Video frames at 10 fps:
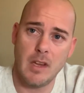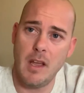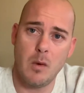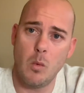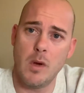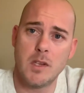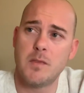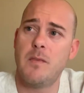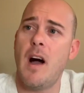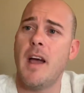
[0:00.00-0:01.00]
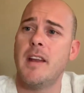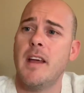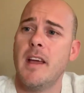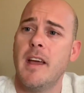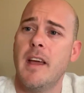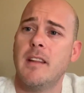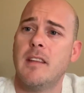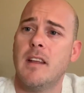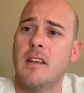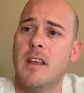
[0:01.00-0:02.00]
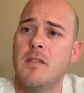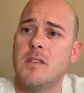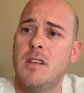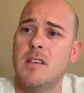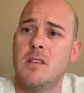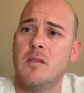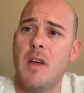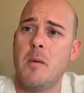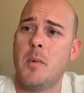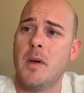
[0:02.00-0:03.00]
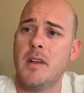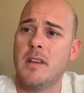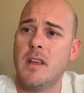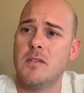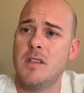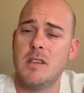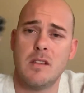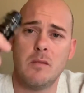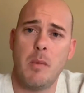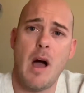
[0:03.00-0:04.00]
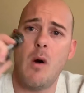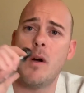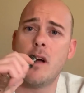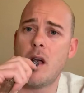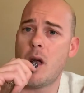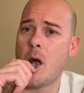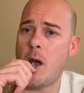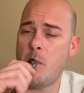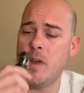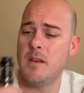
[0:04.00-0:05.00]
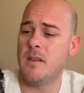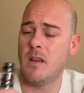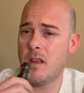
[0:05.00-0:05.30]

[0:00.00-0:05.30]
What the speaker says: it works fine. It gives decent vapor, it gives decent power. I mean,